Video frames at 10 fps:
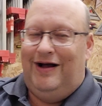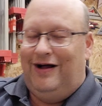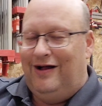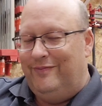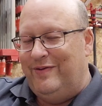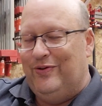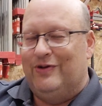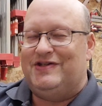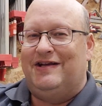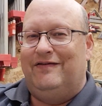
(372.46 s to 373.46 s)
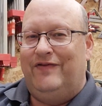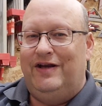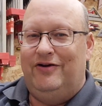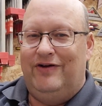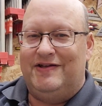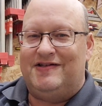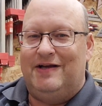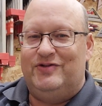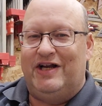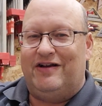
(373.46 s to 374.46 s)
I'll be posting a video on the
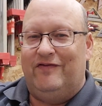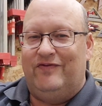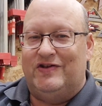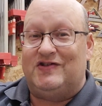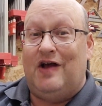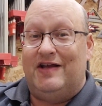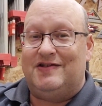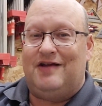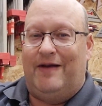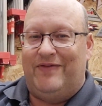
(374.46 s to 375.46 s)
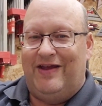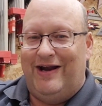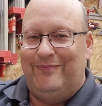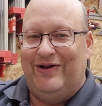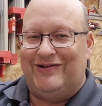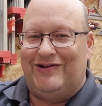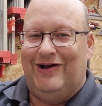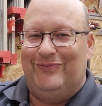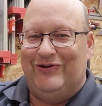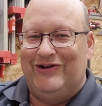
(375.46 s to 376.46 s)
subject of the saw stop that I picked a
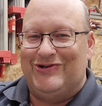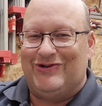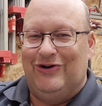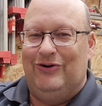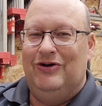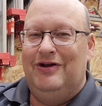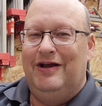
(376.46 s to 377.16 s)
couple years ago